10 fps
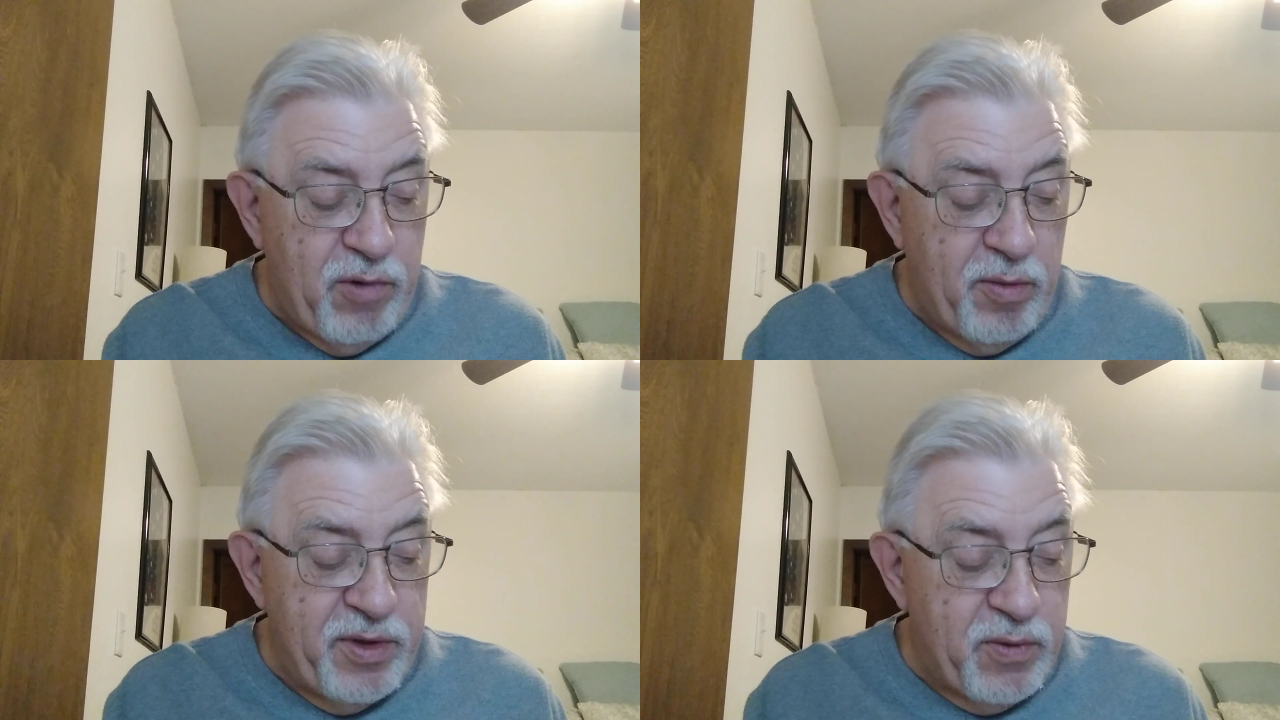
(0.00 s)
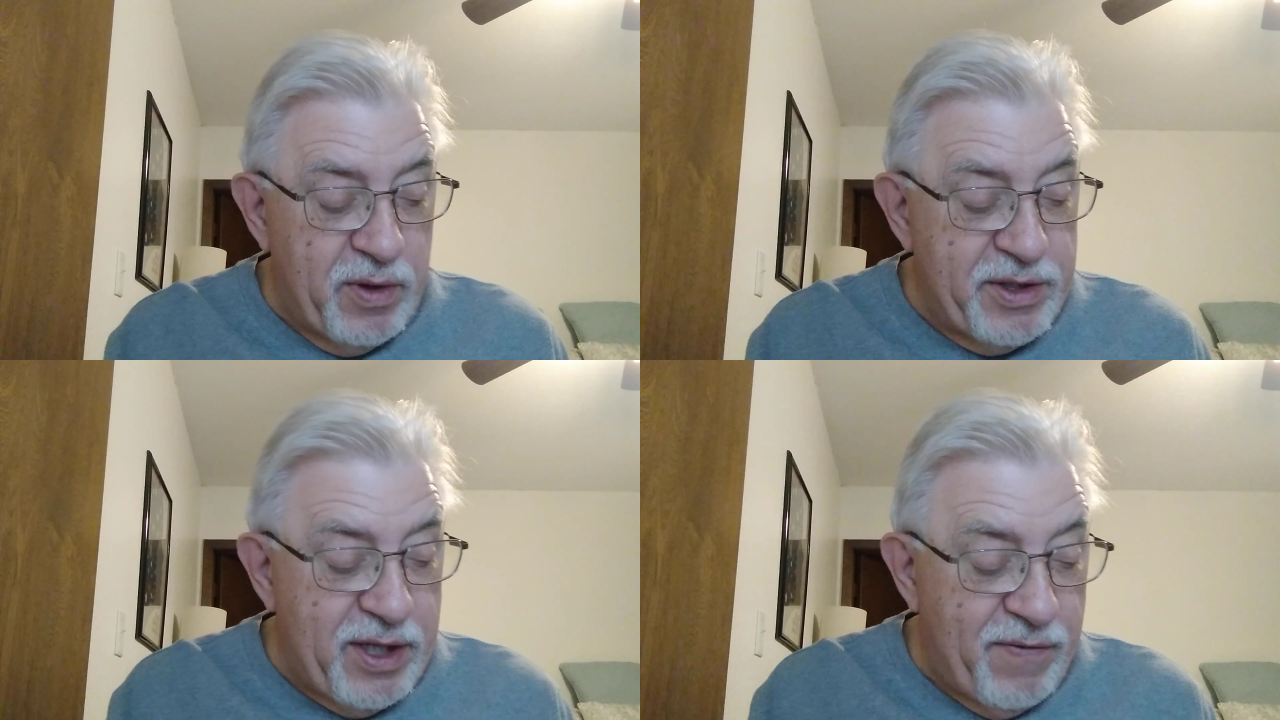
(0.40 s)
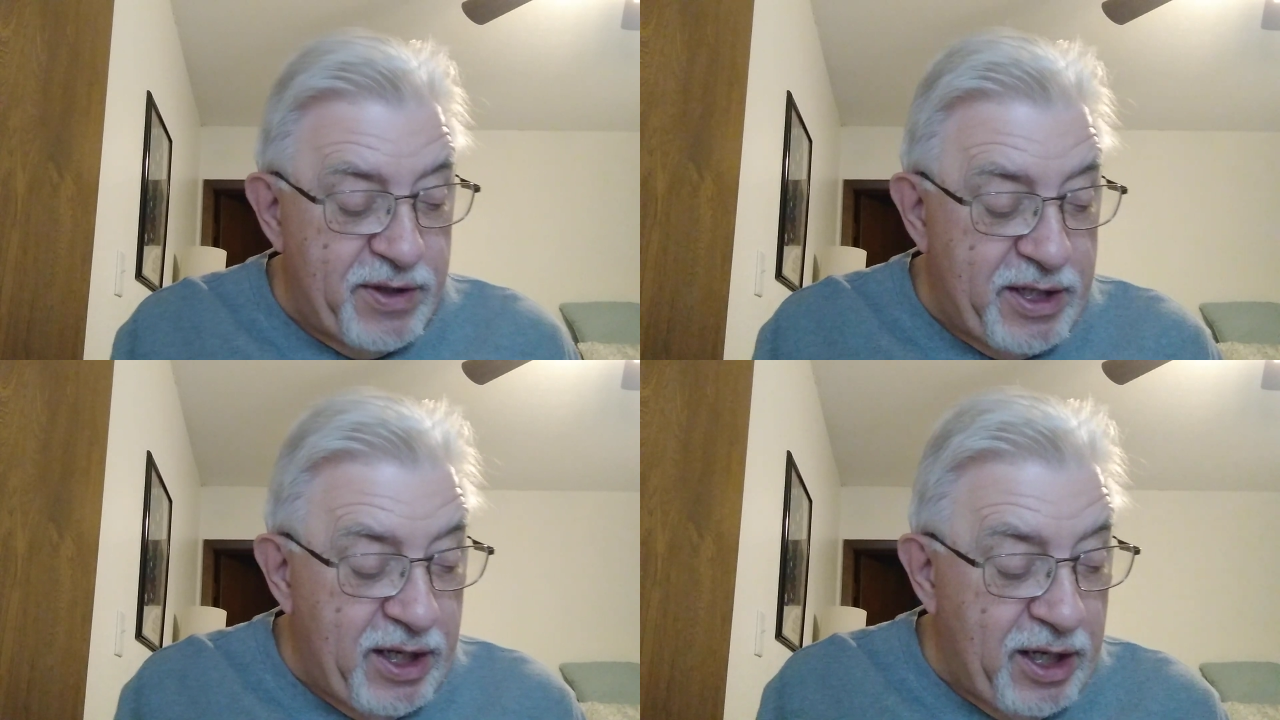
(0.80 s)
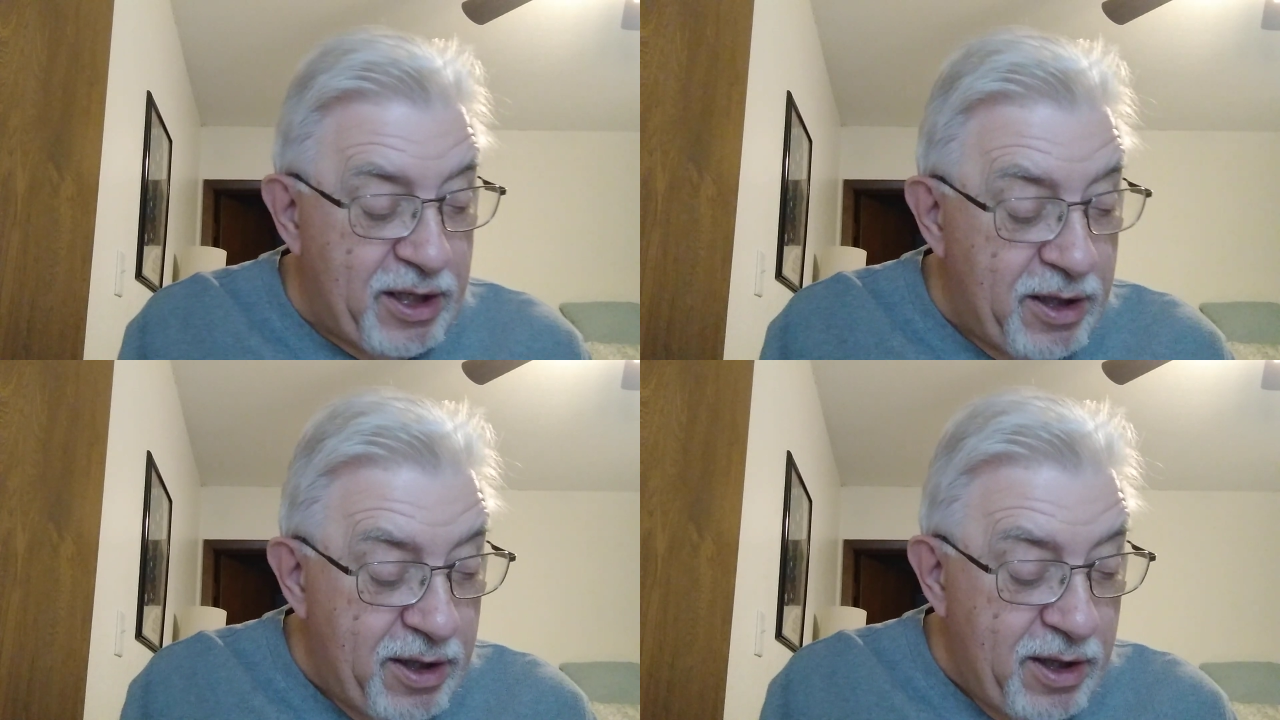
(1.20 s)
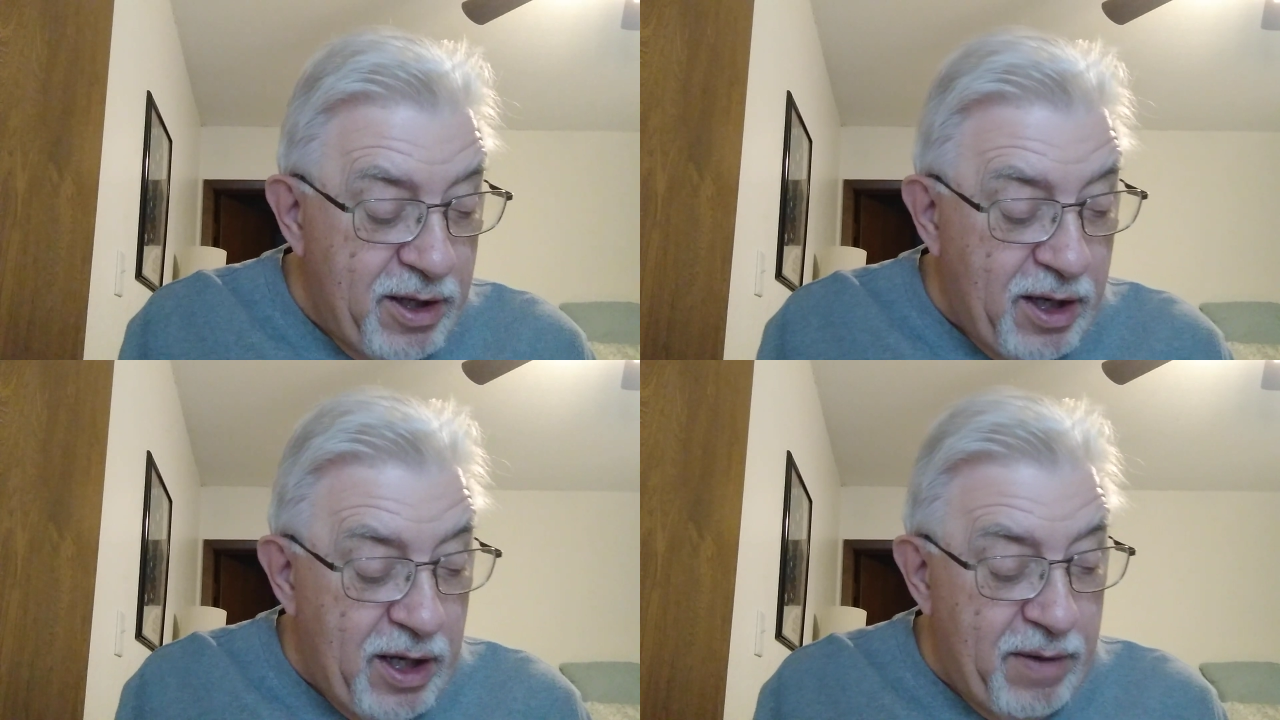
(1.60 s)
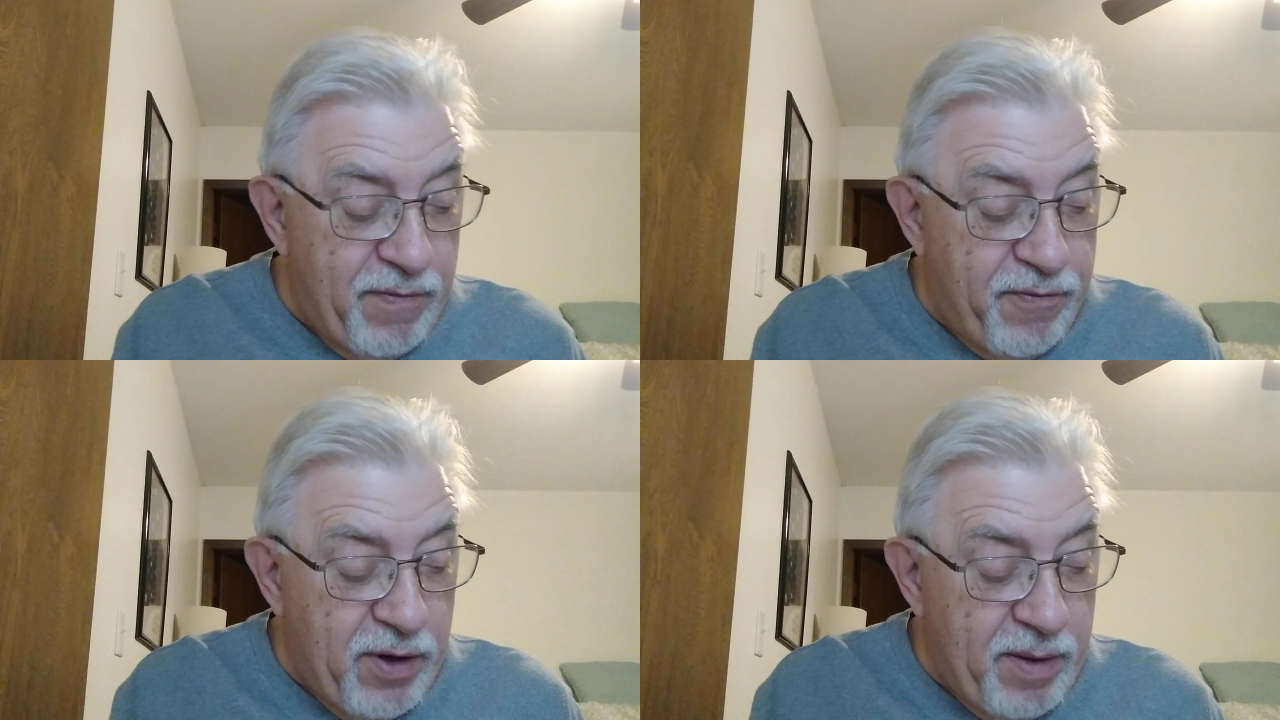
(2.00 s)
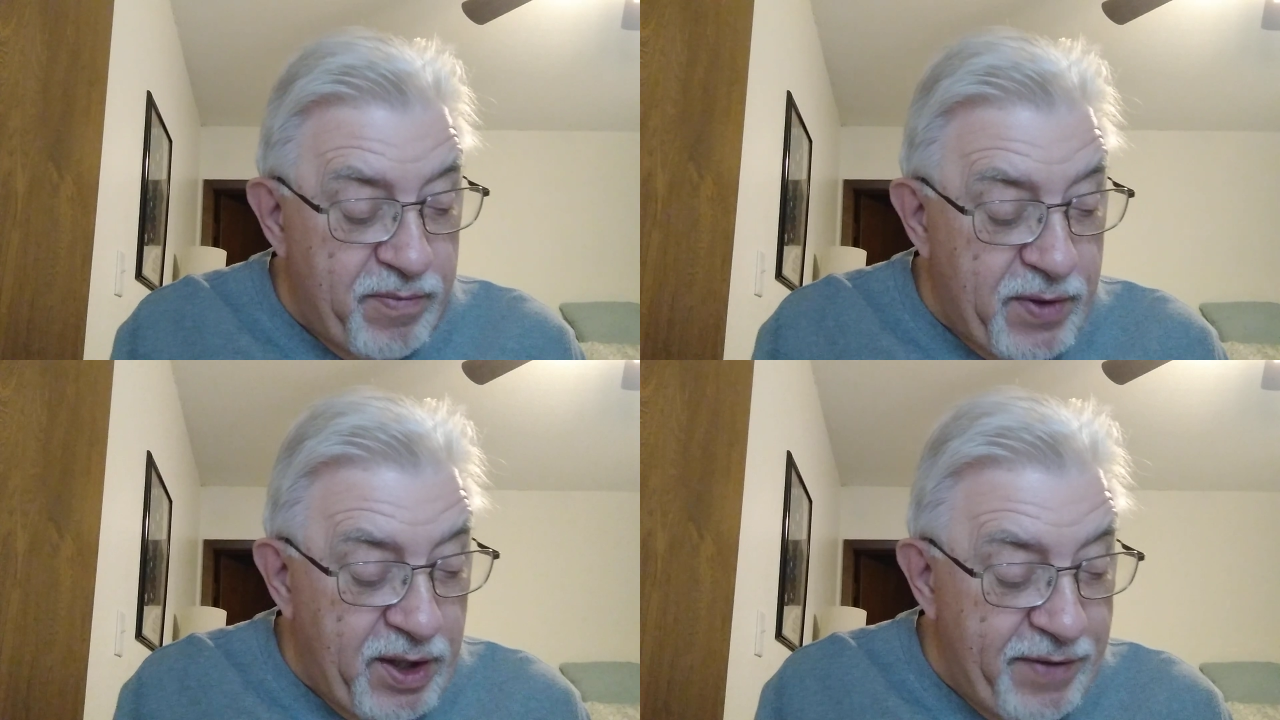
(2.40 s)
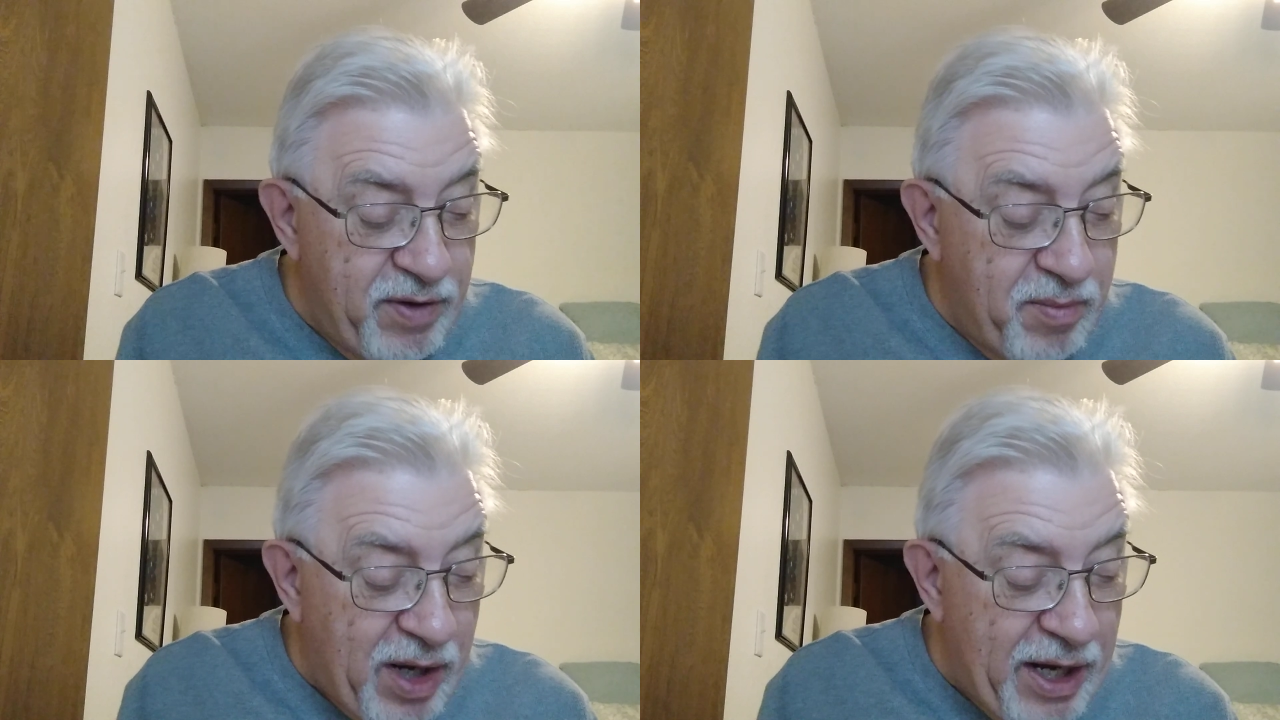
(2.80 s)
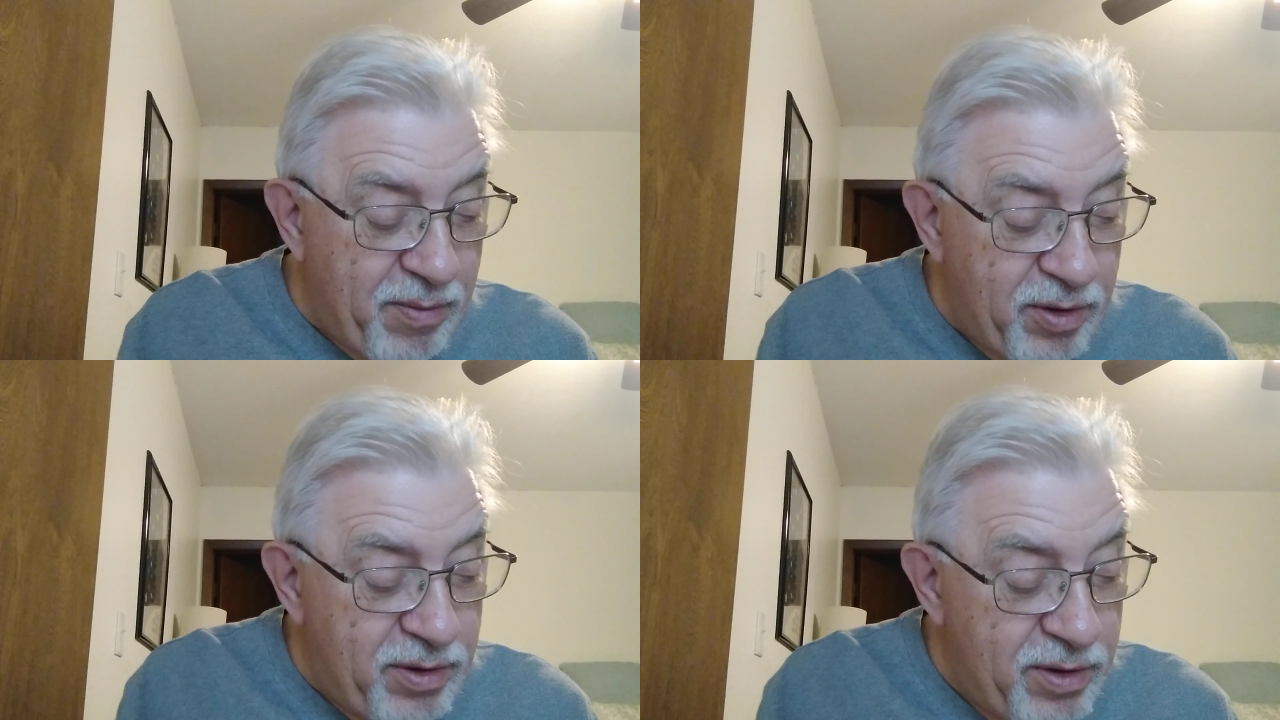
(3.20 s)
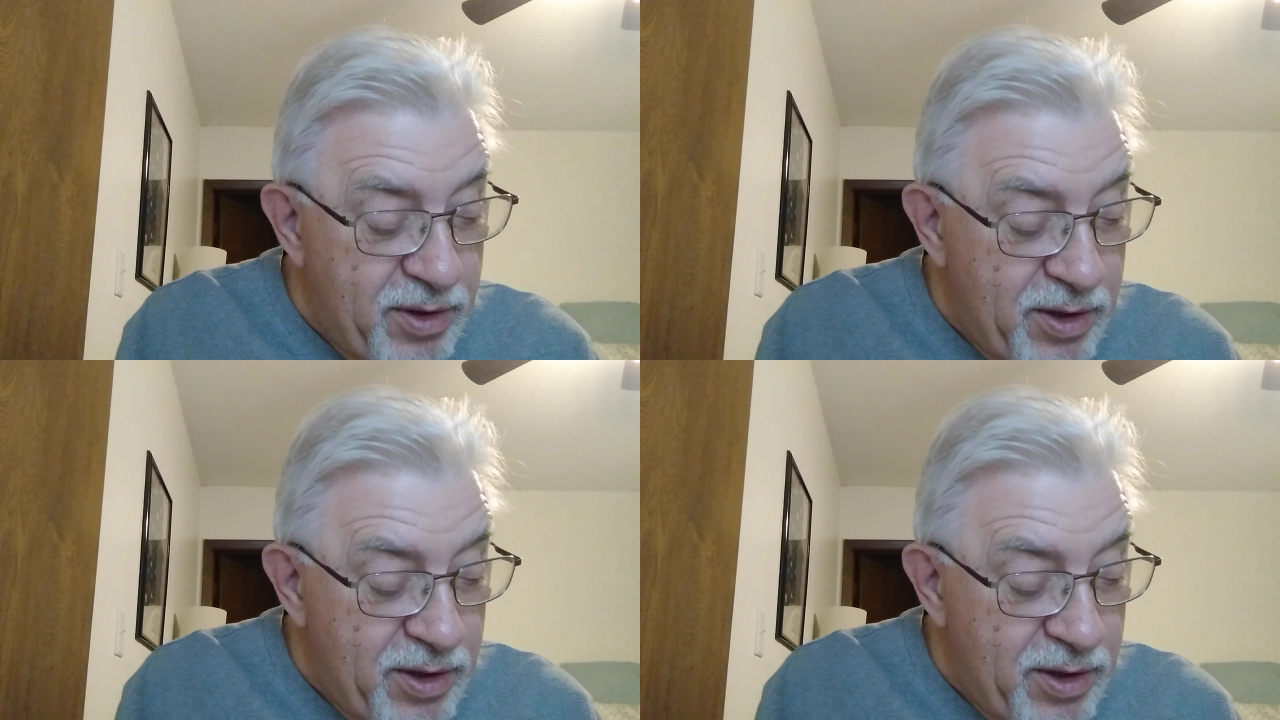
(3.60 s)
Romans 1:17 from the Living Bible.